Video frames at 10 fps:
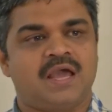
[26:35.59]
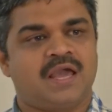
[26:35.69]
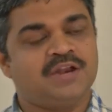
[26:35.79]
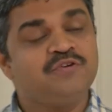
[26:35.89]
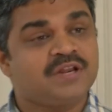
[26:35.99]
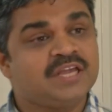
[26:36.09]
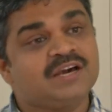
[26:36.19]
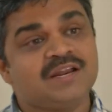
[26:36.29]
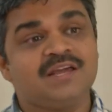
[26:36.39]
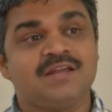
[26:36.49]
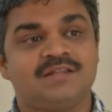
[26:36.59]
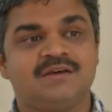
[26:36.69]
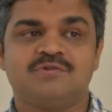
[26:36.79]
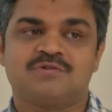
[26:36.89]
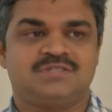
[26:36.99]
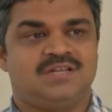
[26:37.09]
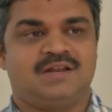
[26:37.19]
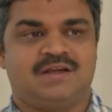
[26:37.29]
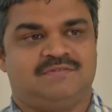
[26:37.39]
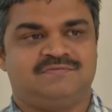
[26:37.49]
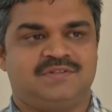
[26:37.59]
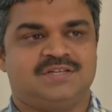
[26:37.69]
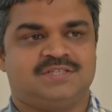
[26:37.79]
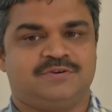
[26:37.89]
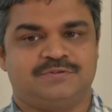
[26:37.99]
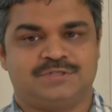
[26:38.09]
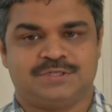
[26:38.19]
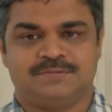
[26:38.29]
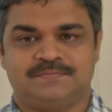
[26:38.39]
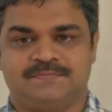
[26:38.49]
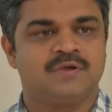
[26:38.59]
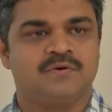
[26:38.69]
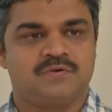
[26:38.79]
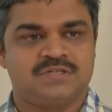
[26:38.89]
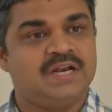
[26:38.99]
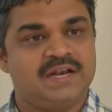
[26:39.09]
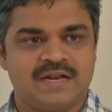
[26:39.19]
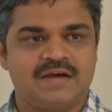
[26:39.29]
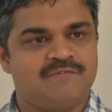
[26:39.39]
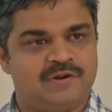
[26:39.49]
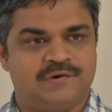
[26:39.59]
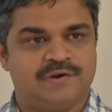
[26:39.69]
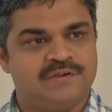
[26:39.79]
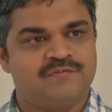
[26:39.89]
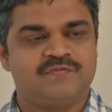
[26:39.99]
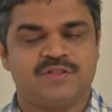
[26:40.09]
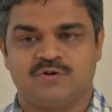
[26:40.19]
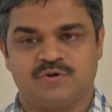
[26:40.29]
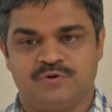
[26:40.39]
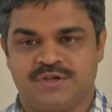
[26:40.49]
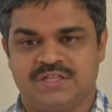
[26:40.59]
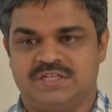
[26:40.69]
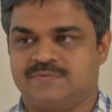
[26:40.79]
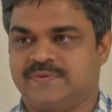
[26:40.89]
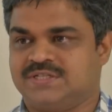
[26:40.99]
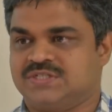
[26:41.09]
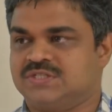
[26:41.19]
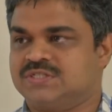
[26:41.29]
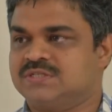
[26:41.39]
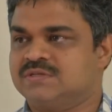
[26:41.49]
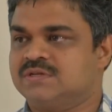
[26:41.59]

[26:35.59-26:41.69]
Can you recreate the original graph? That is the question. Original graph alone, even without going these pictures.